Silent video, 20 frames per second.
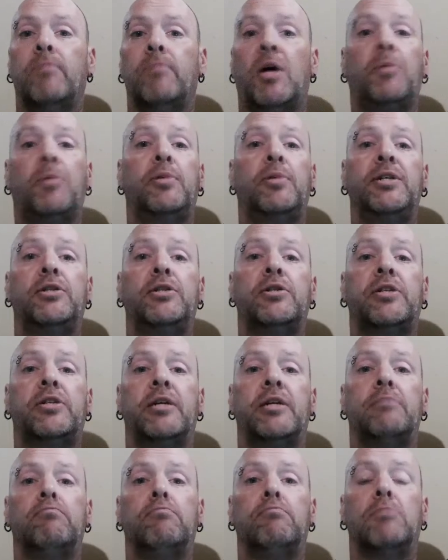I'm a preacher's
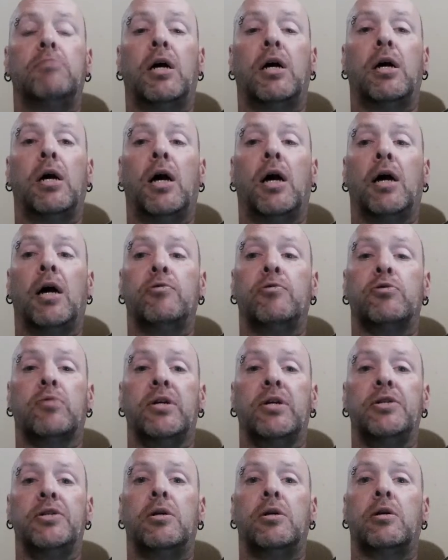kid. I was
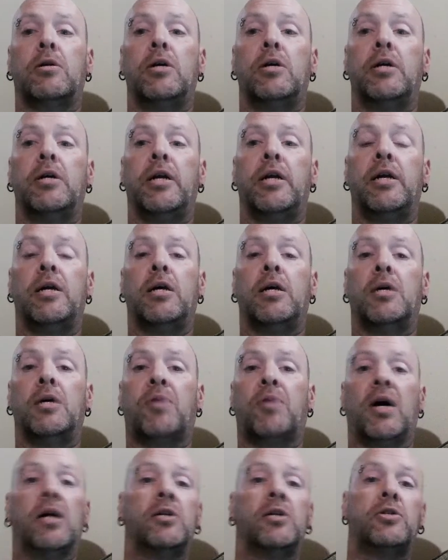raised in a
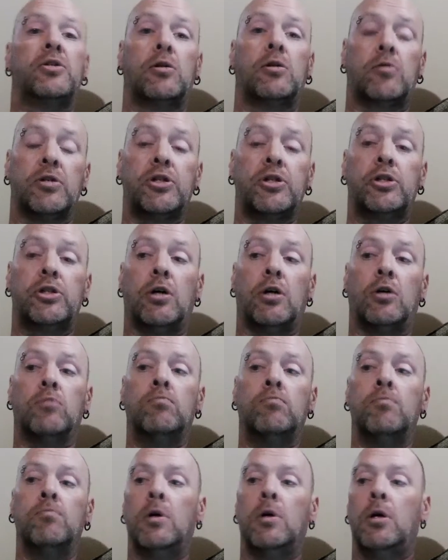Protestant Christian home.